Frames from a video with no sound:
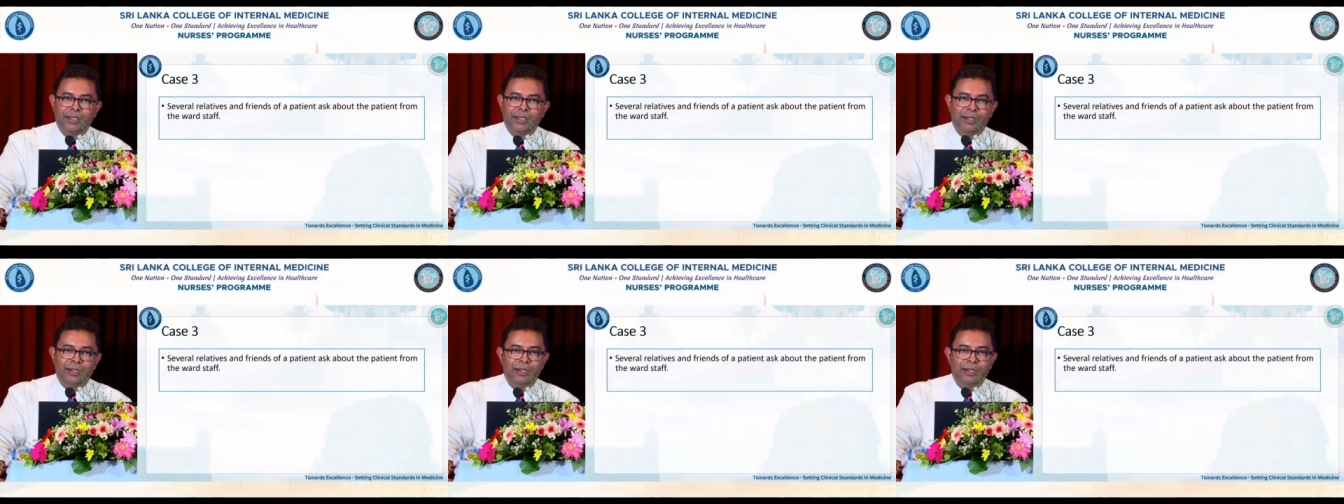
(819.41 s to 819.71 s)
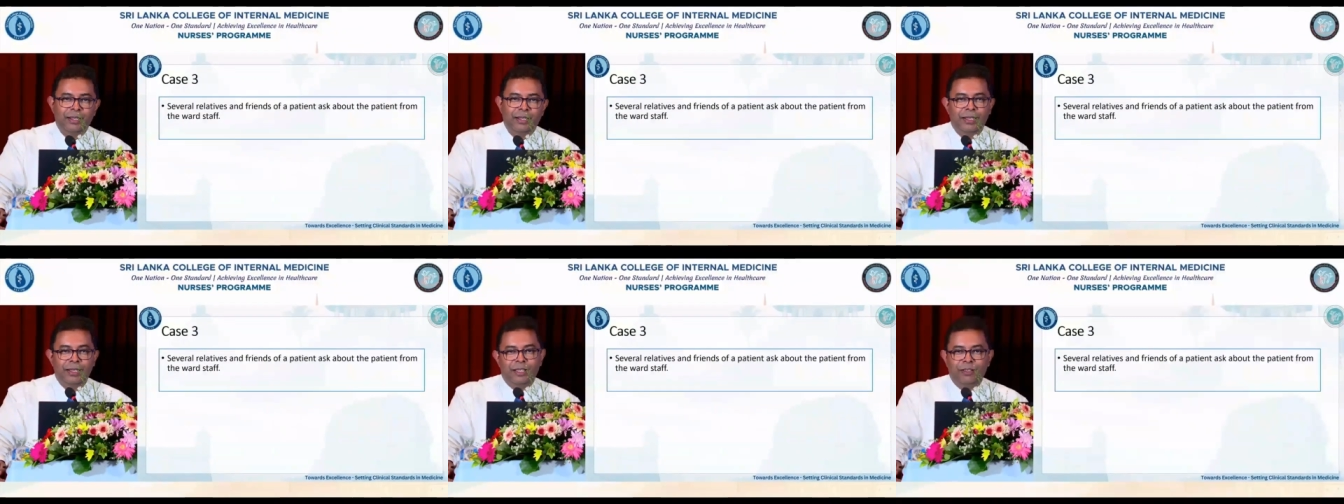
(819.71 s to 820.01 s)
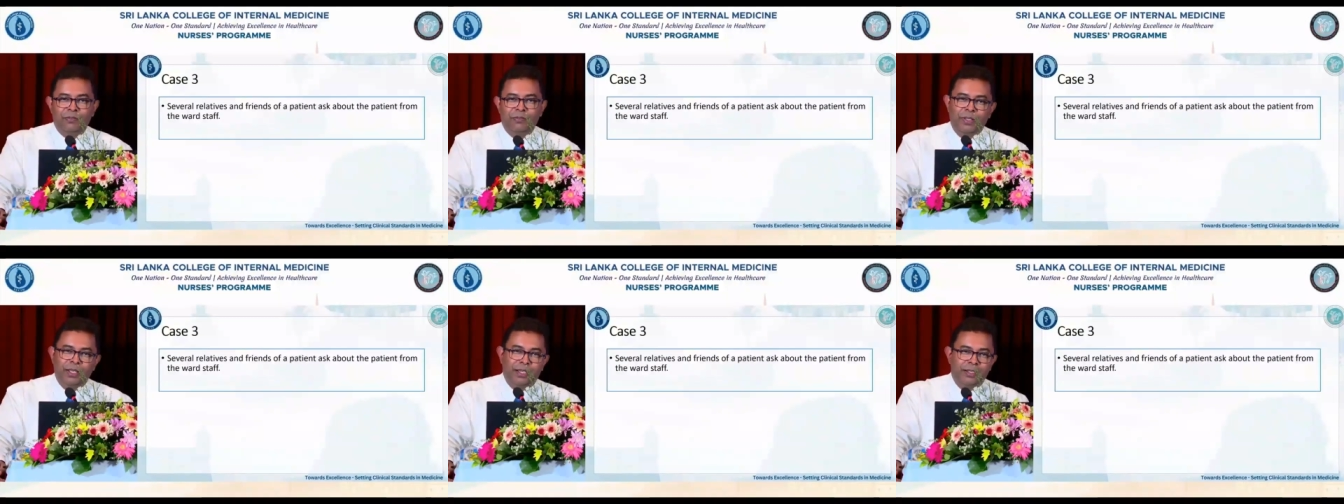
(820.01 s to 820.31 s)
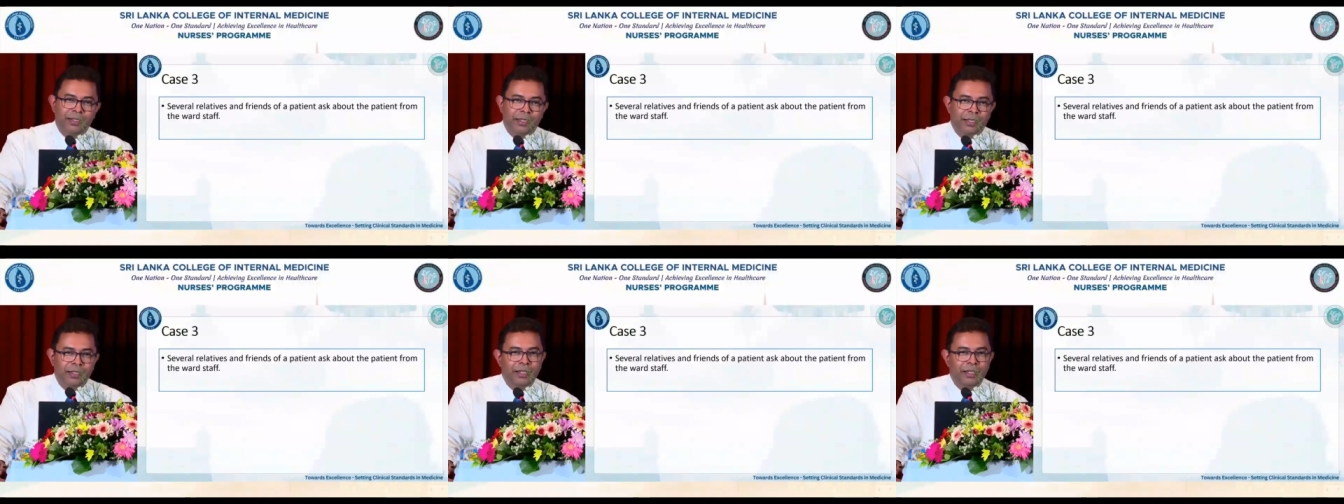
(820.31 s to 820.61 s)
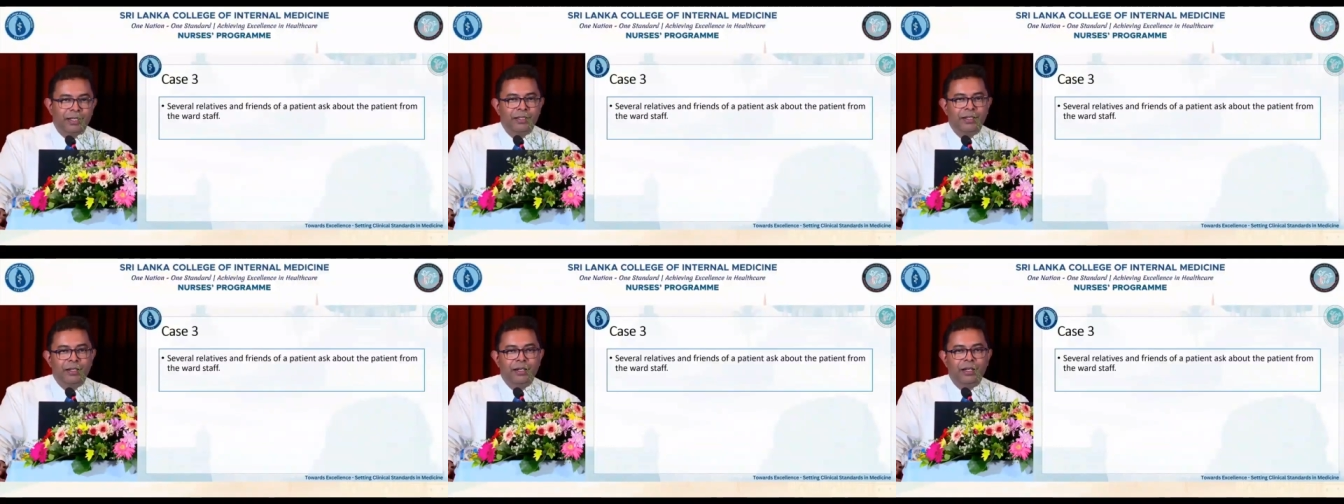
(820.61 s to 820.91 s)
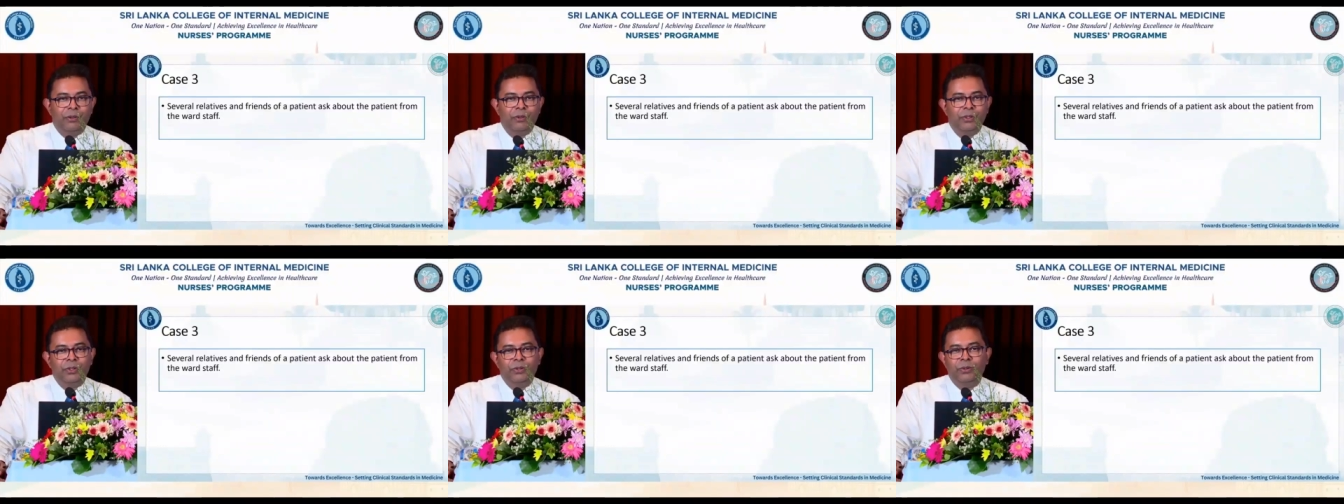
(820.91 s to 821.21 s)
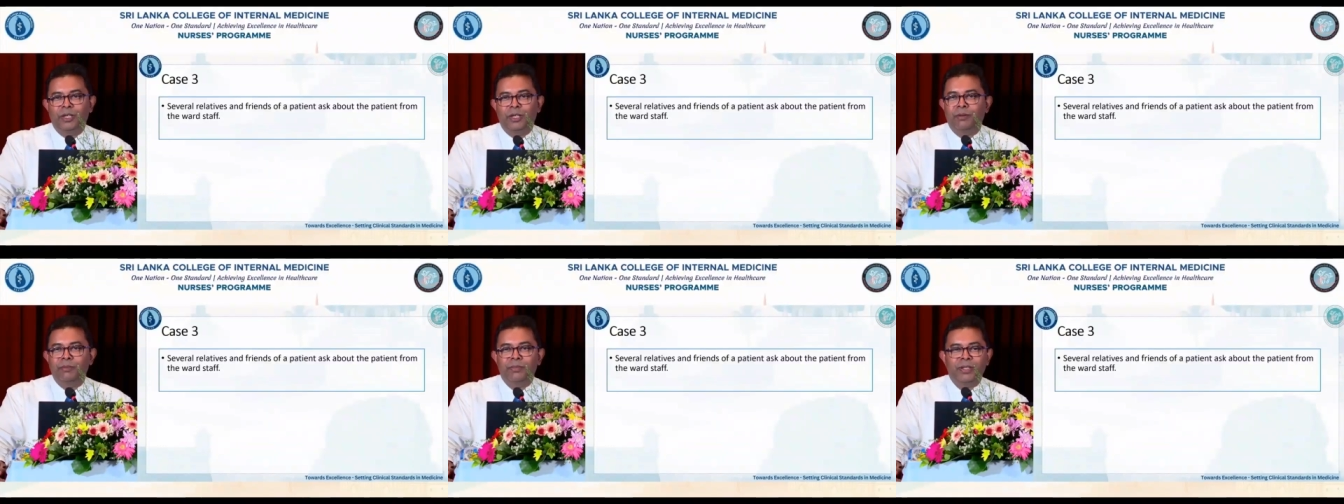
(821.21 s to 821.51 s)
and if there is any other doubt, you
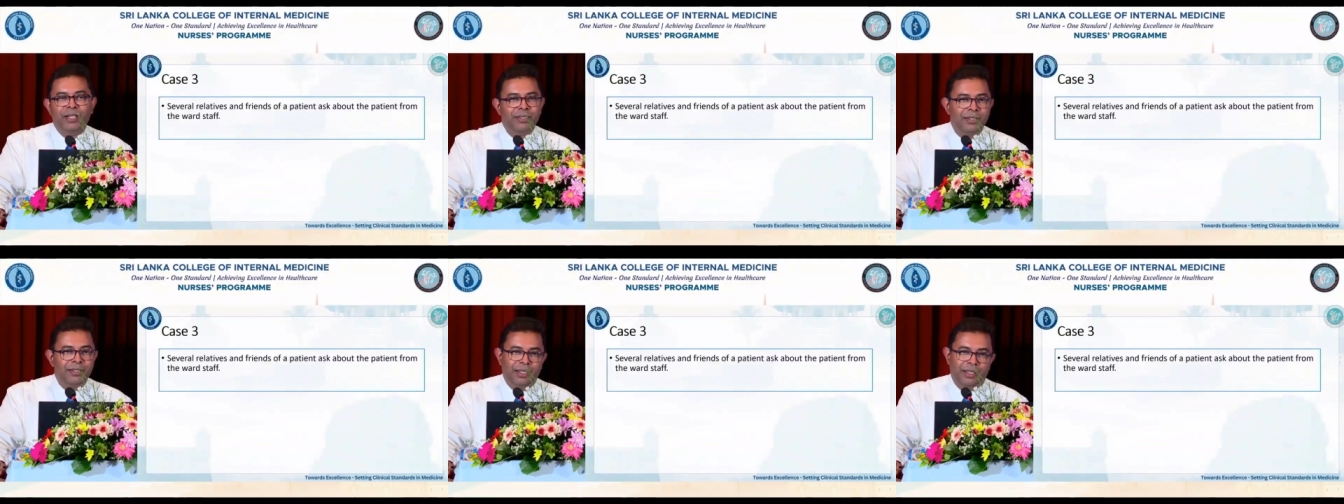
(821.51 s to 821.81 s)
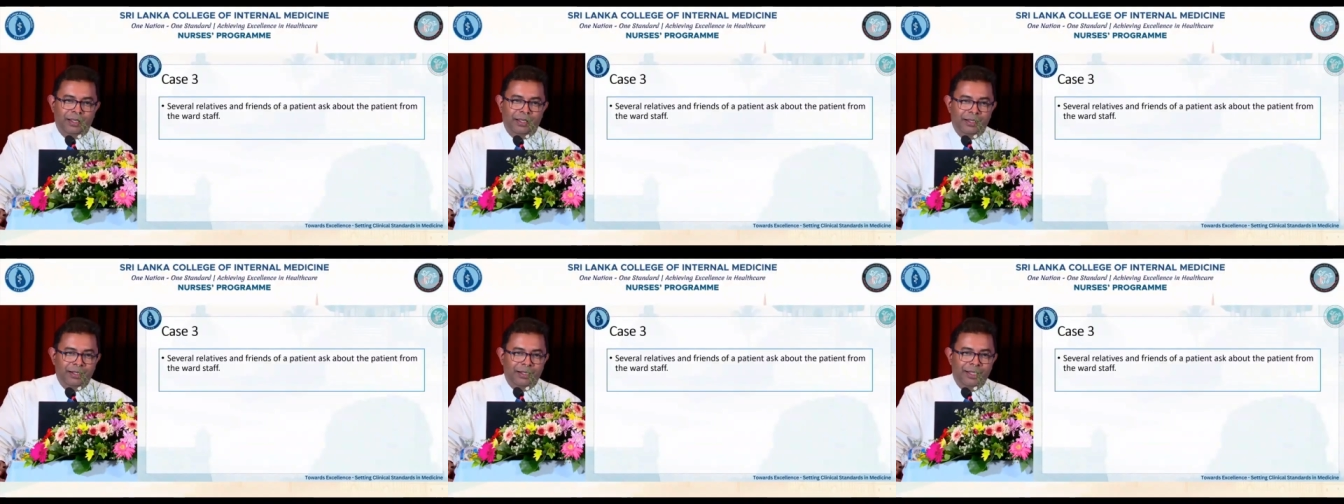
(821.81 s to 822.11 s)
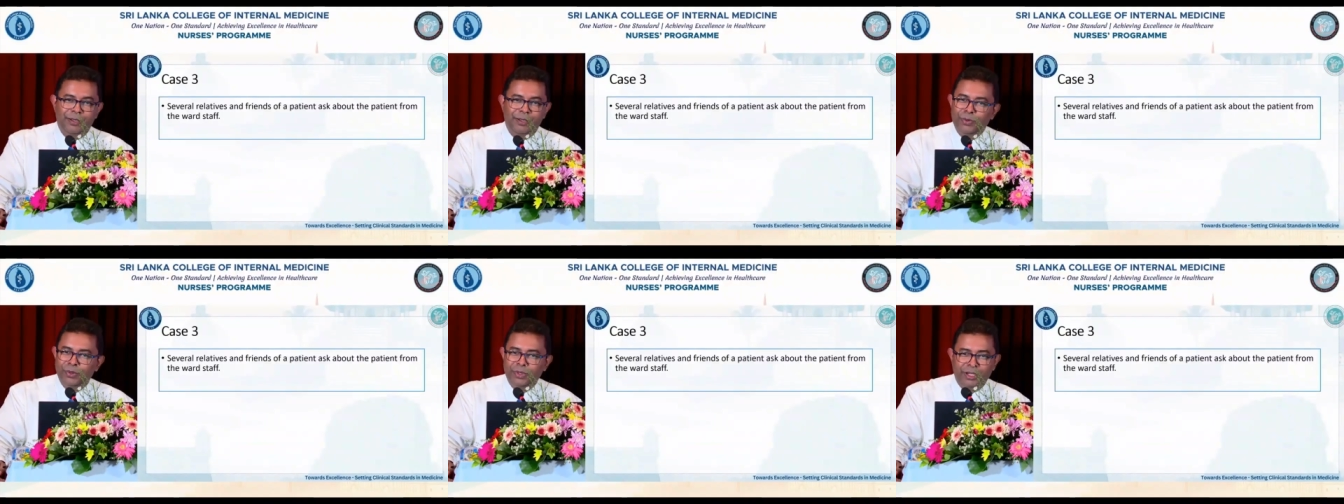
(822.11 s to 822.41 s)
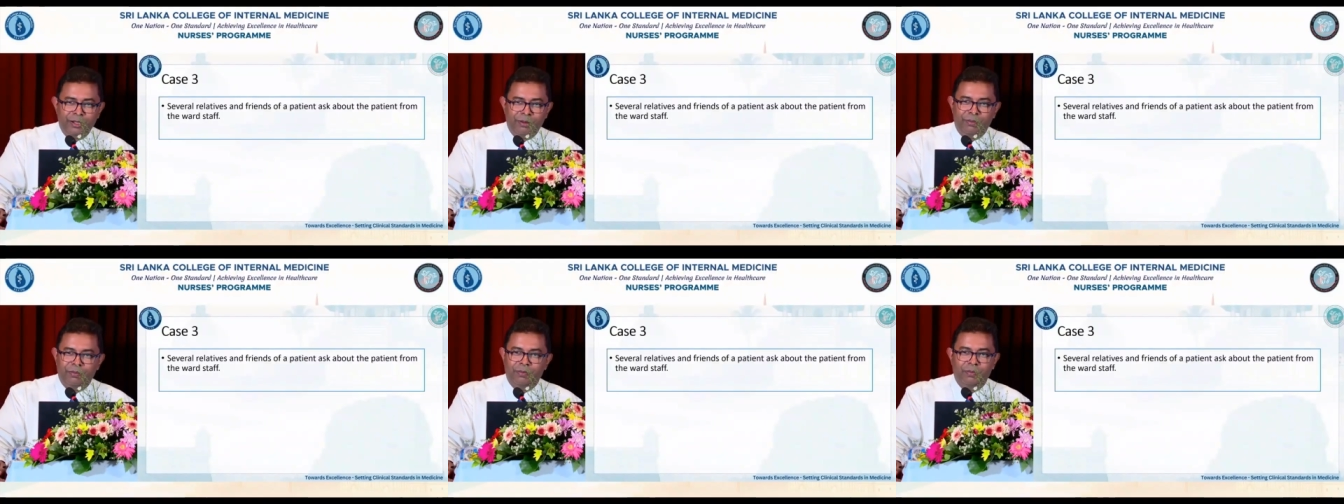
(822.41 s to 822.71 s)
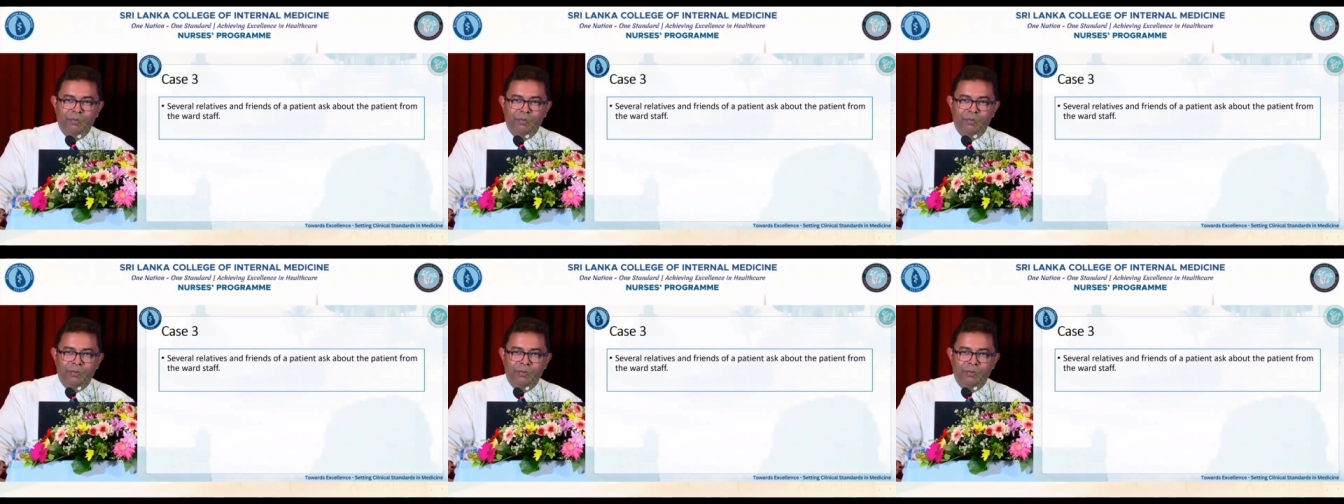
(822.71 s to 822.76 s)
come next day. They won't come,